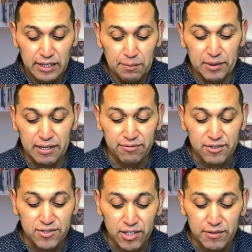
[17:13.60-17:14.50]
But if the
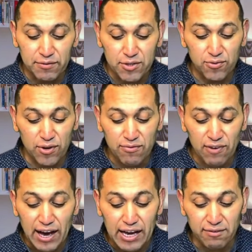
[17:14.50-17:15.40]
servant, verse
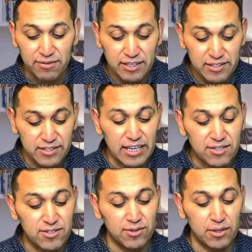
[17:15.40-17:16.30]
45, says
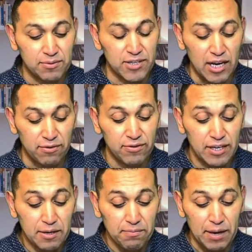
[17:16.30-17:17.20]
to himself,
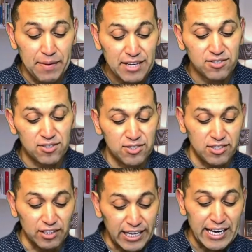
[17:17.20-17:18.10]
my master is
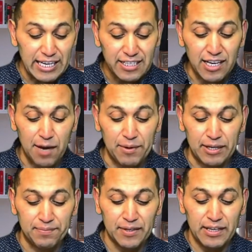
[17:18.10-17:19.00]
delayed in
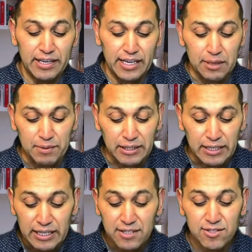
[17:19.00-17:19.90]
coming, and he
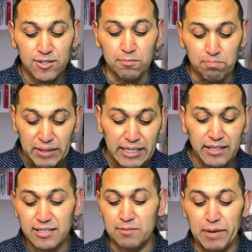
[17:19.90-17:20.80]
begins to beat
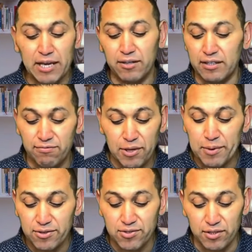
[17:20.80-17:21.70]
his male and
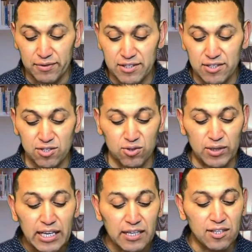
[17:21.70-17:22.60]
female servants, and to
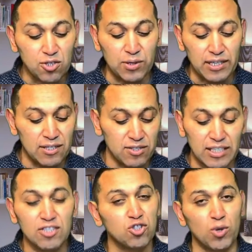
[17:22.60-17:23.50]
eat and drink and to
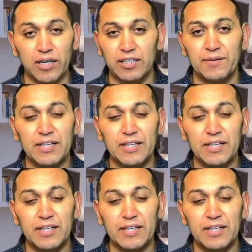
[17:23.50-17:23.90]
get drunk,